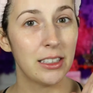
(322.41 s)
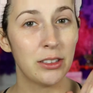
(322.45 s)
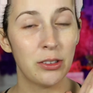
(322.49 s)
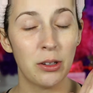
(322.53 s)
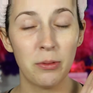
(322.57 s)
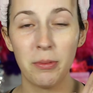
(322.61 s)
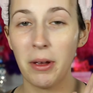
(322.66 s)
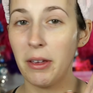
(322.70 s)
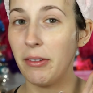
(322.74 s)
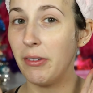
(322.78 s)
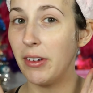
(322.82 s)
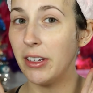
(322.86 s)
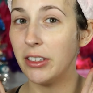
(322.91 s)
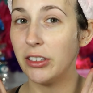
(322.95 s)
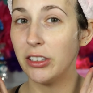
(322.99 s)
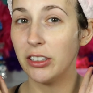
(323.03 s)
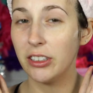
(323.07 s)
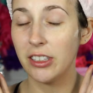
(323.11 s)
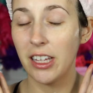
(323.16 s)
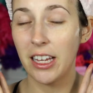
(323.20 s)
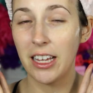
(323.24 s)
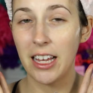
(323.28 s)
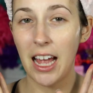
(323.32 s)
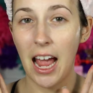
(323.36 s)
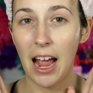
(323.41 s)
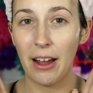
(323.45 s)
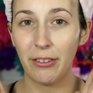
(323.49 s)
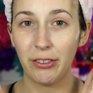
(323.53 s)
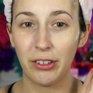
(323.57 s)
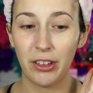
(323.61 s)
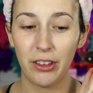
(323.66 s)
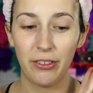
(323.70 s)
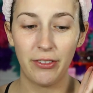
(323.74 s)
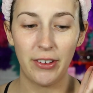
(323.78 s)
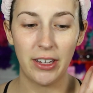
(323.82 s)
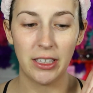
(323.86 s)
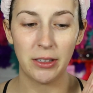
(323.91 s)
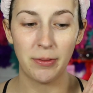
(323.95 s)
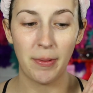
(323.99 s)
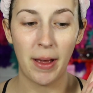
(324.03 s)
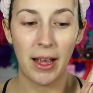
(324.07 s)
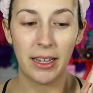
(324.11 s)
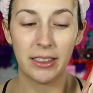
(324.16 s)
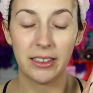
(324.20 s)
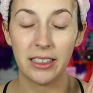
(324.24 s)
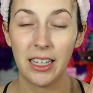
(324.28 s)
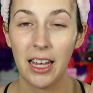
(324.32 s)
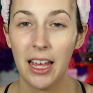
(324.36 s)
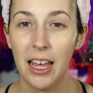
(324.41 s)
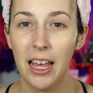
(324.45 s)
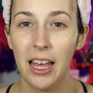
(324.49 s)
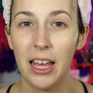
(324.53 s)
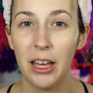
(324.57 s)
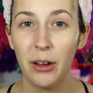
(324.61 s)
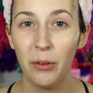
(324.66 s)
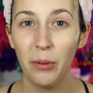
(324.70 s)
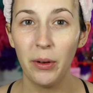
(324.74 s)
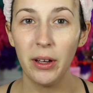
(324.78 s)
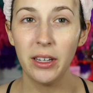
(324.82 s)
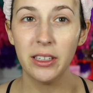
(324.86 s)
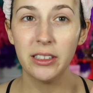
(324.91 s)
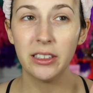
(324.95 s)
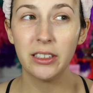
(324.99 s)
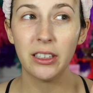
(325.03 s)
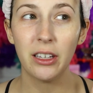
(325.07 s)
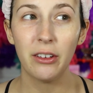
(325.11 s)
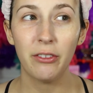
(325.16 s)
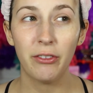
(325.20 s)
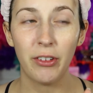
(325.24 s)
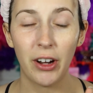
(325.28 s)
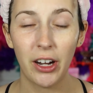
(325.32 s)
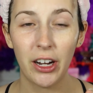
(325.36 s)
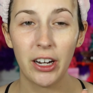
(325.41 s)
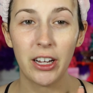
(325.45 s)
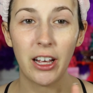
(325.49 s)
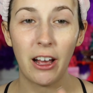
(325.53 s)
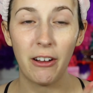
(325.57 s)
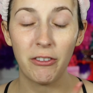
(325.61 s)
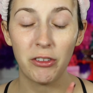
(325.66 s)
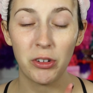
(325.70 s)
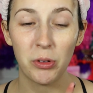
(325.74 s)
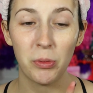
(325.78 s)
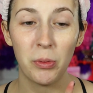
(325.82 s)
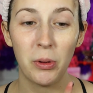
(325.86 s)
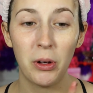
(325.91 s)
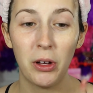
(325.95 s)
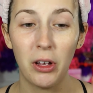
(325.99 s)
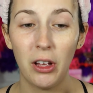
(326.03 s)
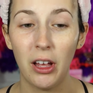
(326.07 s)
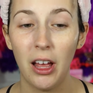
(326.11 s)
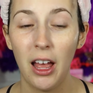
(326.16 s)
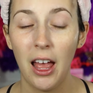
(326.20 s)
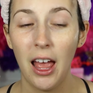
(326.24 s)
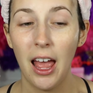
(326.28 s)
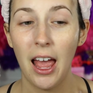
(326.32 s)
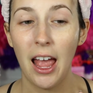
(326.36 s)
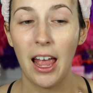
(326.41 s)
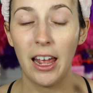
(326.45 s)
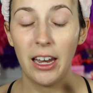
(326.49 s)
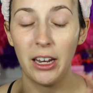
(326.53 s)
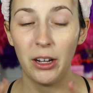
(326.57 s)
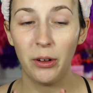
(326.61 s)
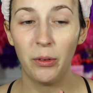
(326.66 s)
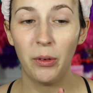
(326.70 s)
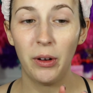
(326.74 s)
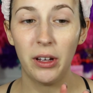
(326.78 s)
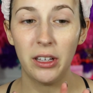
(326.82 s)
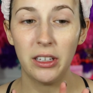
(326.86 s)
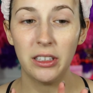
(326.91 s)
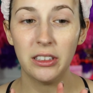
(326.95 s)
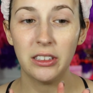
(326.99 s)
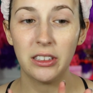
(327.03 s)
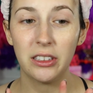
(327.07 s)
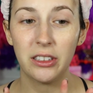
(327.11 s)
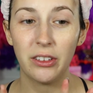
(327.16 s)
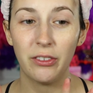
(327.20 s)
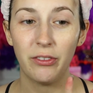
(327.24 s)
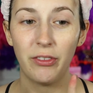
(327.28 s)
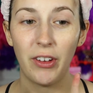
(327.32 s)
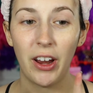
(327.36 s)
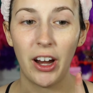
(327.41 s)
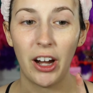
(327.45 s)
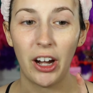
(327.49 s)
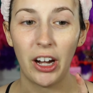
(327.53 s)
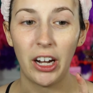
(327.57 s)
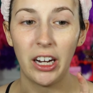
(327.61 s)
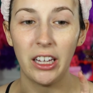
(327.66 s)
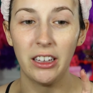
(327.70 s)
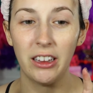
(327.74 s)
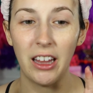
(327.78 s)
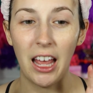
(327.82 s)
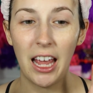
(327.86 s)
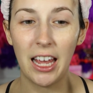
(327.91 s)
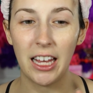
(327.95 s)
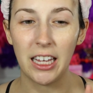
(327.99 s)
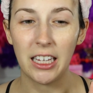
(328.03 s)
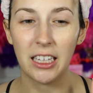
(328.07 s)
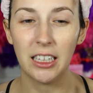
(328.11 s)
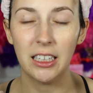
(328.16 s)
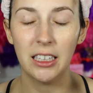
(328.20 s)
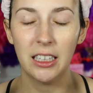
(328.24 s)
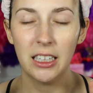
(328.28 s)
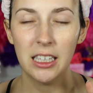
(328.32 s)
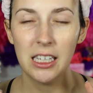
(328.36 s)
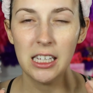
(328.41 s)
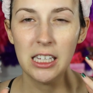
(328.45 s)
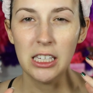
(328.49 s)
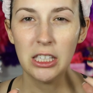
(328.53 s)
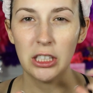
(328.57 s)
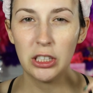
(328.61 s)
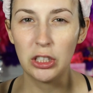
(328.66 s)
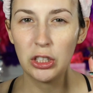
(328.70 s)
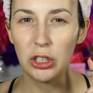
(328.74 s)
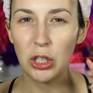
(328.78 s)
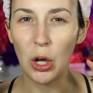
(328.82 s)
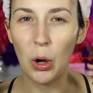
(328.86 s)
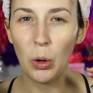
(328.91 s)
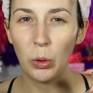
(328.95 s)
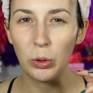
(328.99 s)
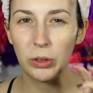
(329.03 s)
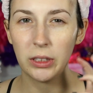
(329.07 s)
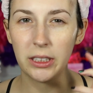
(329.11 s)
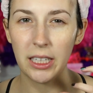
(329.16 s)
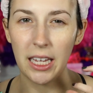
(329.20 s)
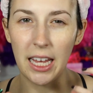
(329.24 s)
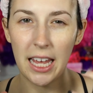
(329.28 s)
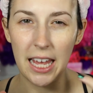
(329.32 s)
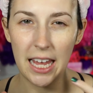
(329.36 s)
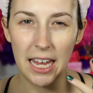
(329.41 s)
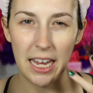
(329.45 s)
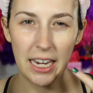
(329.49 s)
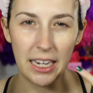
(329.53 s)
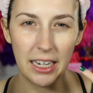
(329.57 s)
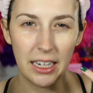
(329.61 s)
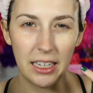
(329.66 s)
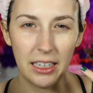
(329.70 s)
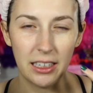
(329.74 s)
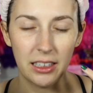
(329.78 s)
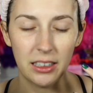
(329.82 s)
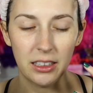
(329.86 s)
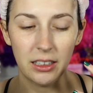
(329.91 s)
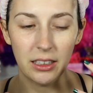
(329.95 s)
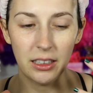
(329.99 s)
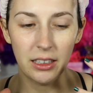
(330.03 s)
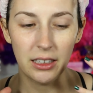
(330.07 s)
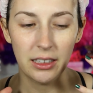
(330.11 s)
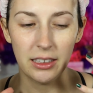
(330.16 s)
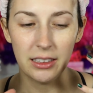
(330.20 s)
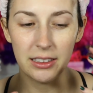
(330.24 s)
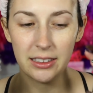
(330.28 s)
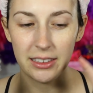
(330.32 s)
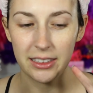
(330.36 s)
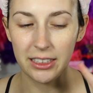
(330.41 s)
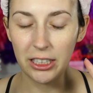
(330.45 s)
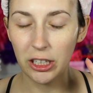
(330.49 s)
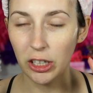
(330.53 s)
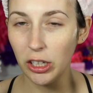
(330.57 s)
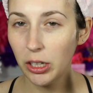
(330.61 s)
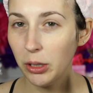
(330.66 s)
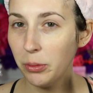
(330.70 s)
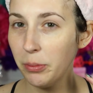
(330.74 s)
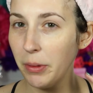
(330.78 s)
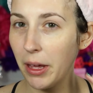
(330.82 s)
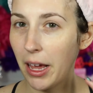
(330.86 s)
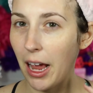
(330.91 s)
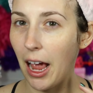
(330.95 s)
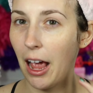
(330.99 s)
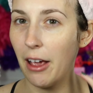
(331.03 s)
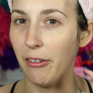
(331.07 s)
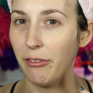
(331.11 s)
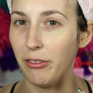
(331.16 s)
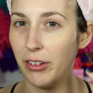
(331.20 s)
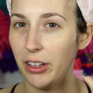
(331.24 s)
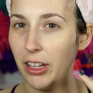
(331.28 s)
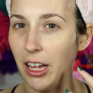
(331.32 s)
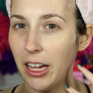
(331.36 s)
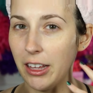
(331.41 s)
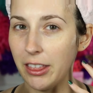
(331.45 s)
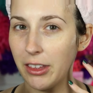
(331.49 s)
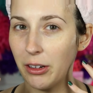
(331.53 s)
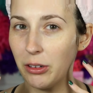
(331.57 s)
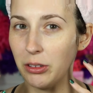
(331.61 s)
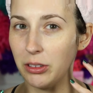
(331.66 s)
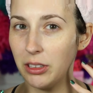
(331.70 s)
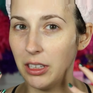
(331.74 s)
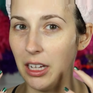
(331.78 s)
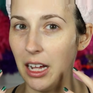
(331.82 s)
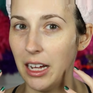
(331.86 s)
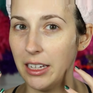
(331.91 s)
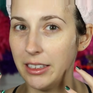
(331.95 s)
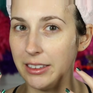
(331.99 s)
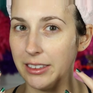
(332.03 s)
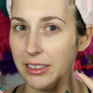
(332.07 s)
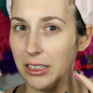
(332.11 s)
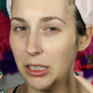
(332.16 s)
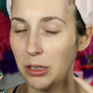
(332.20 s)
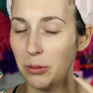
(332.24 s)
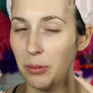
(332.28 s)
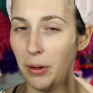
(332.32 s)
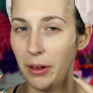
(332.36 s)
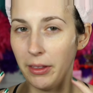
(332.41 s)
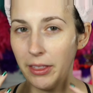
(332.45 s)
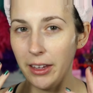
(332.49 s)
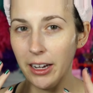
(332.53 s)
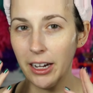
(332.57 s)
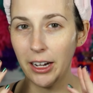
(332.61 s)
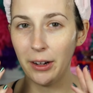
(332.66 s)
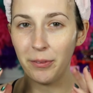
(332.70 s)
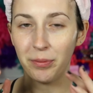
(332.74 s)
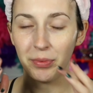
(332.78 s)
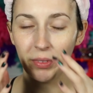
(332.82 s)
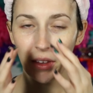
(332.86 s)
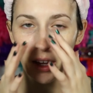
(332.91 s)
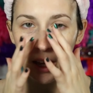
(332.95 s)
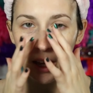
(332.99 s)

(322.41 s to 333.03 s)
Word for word: That's what my face looks like after the face mask. It was very comfortable, and it was very, like, soaked in serum. Like, I feel like there was a lot of serum on there,